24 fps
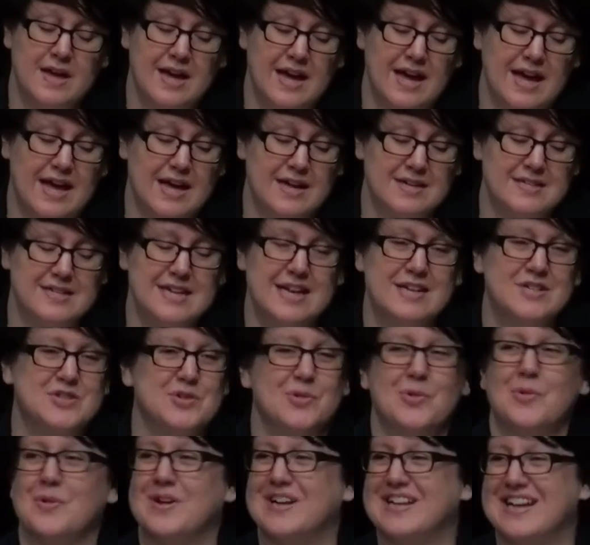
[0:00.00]
And at
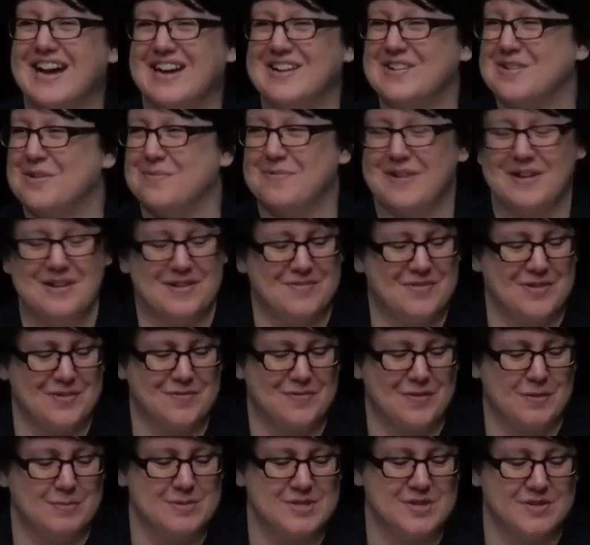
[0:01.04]
Deloitte, I don't know if any of your
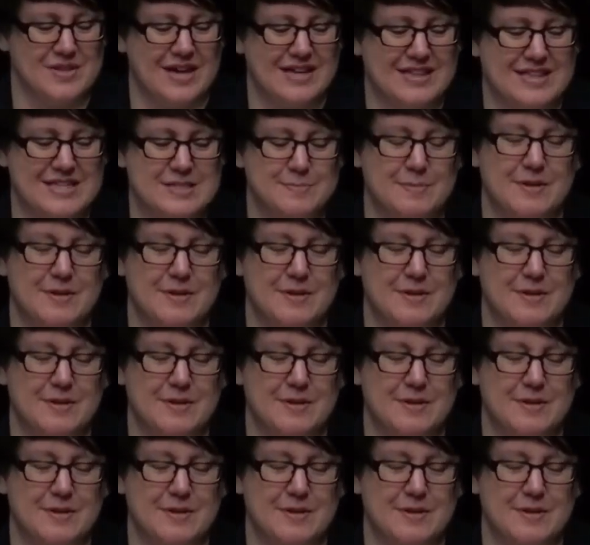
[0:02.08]
firms are like this,